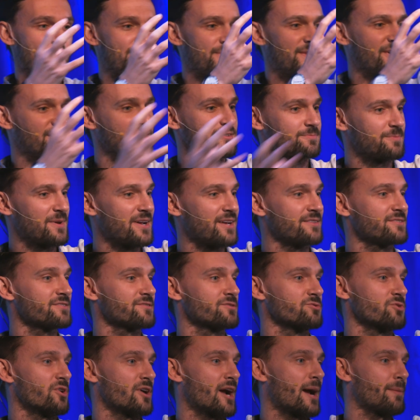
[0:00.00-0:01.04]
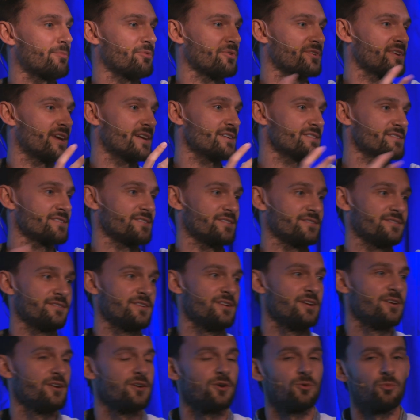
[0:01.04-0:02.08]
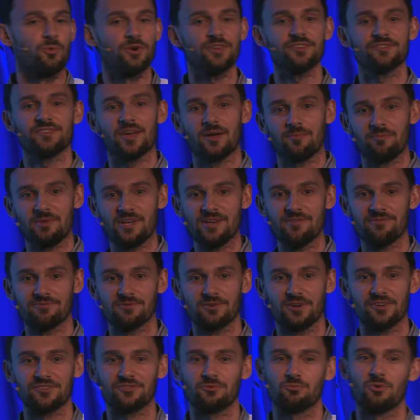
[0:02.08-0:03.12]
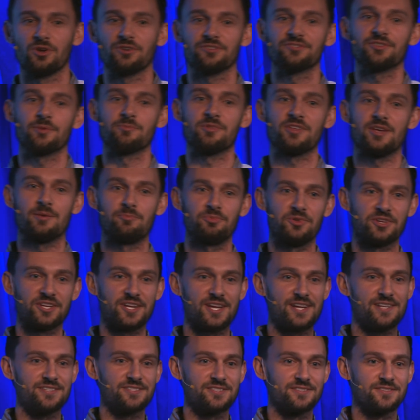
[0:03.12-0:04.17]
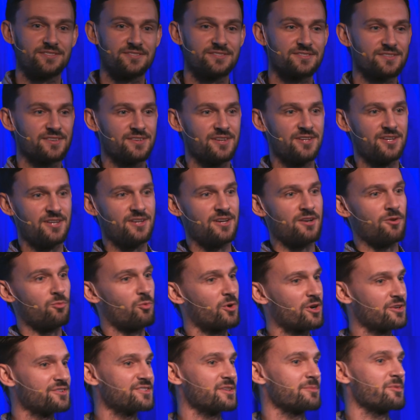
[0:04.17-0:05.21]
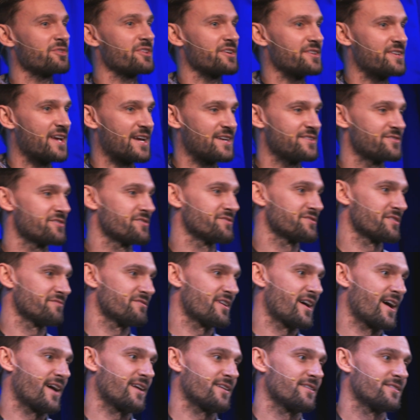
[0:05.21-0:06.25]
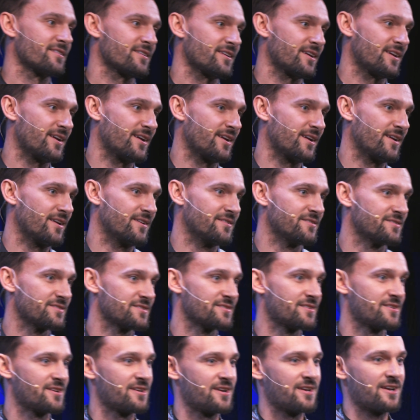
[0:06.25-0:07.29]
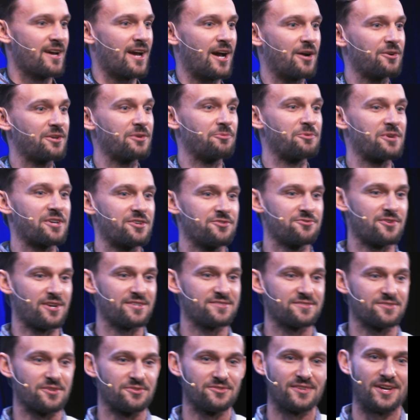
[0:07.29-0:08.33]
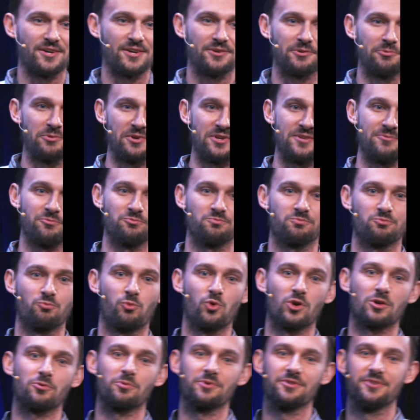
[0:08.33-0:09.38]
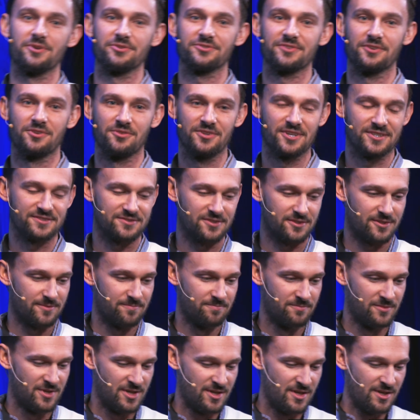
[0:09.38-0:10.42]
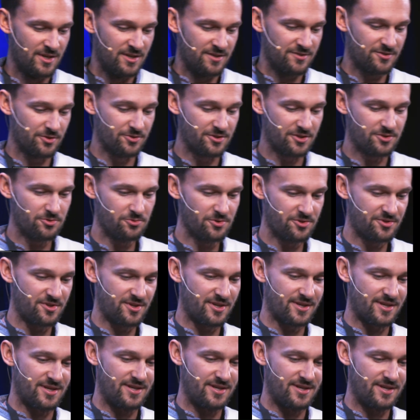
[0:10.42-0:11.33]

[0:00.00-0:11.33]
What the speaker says: expanse through our application, what does that mean for us? What are some of the implications? What are some of the dangers of that? And how can we address those? How can we work with those in Elixir? So the cool thing